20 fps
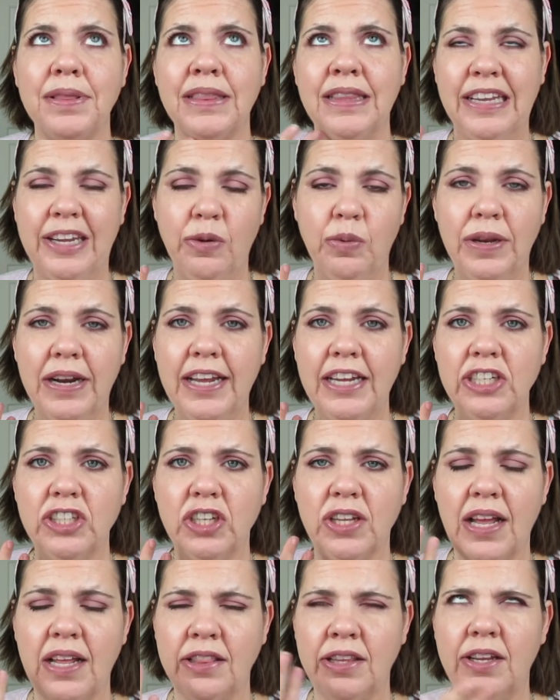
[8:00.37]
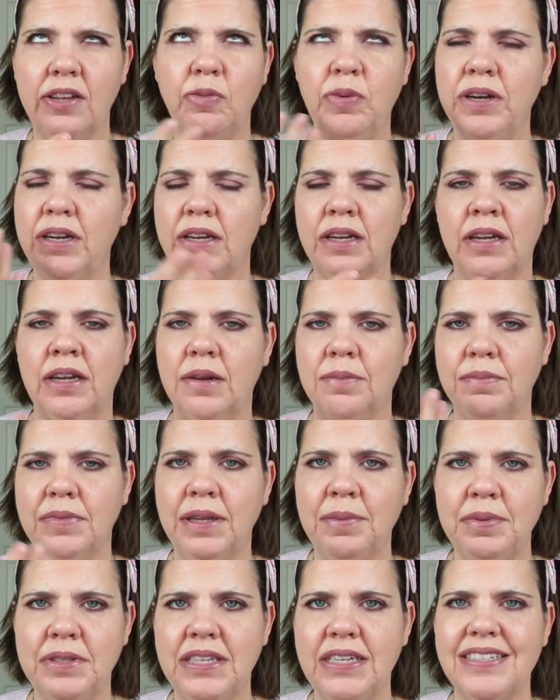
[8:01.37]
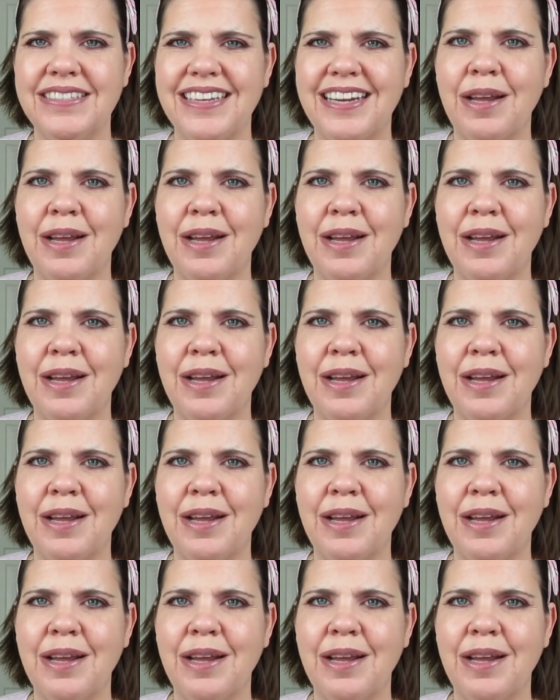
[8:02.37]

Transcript: liquid, liquid um, lipsticks,